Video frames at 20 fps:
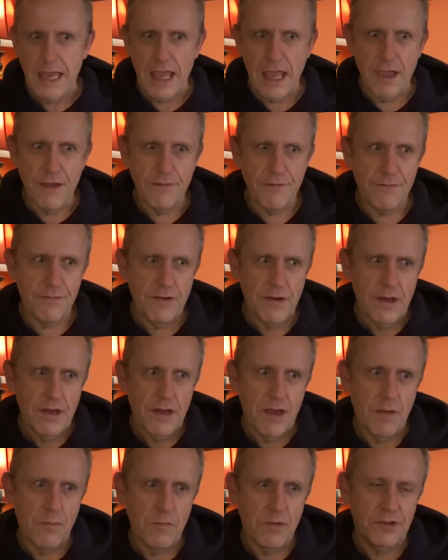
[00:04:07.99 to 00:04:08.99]
if
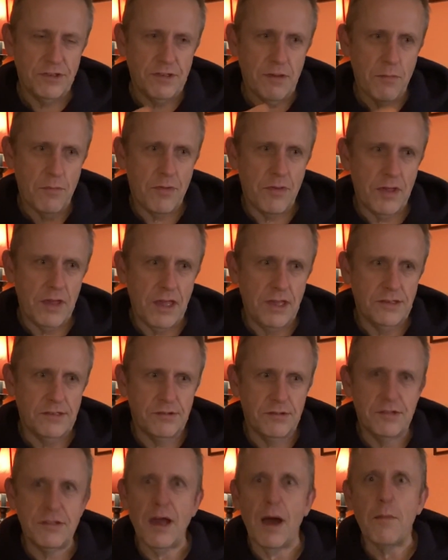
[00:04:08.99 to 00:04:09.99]
something is
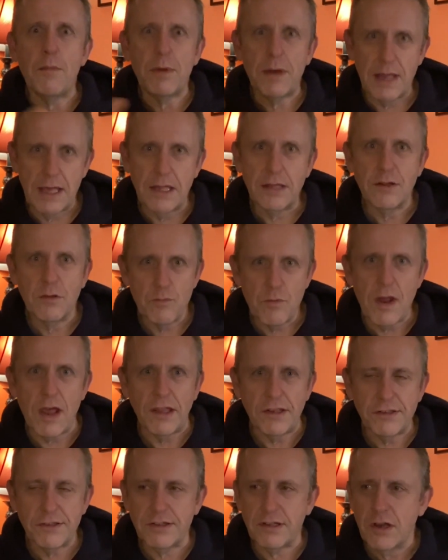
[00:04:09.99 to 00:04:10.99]
doubling the
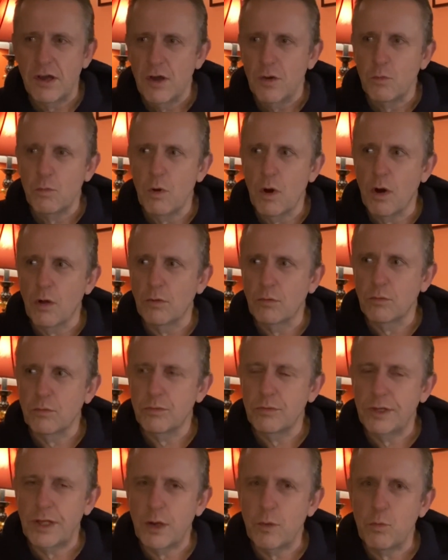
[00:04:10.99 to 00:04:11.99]
risk,
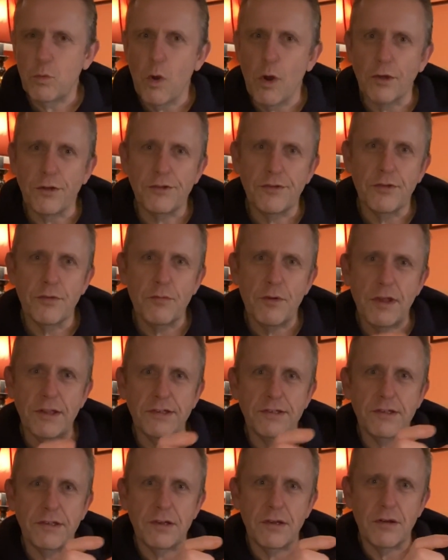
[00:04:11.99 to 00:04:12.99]
well, you know, what's the
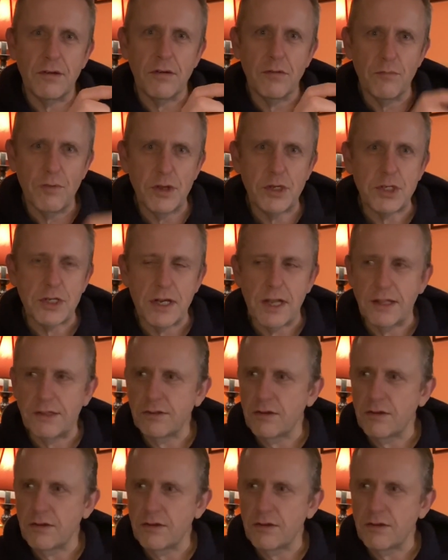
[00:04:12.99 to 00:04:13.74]
risk originally?